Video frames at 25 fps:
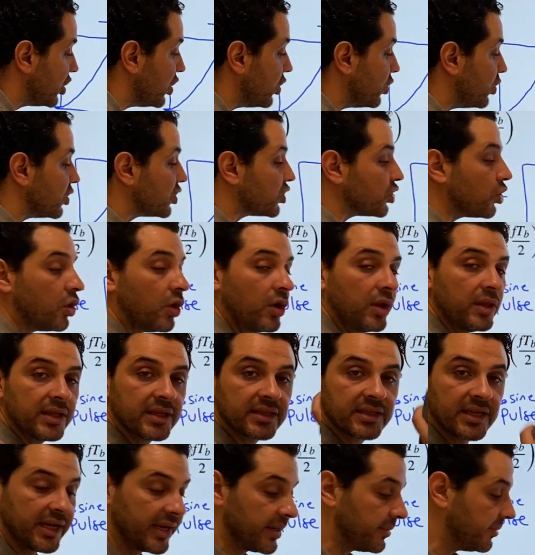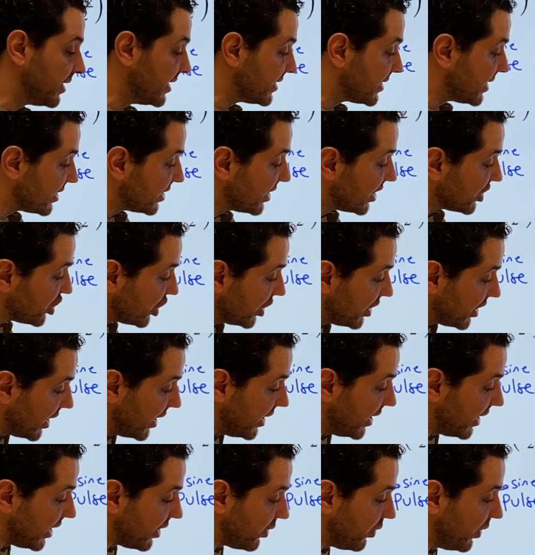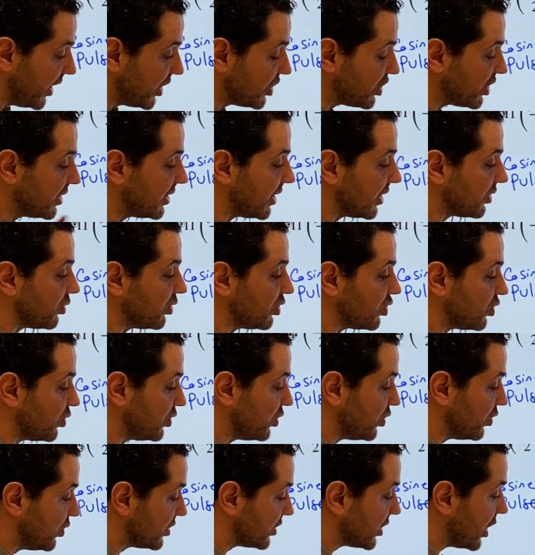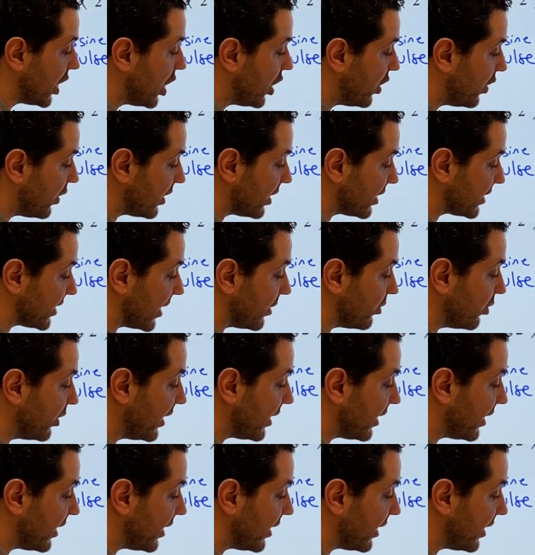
use all the time. This is the general equation that we should use all the time.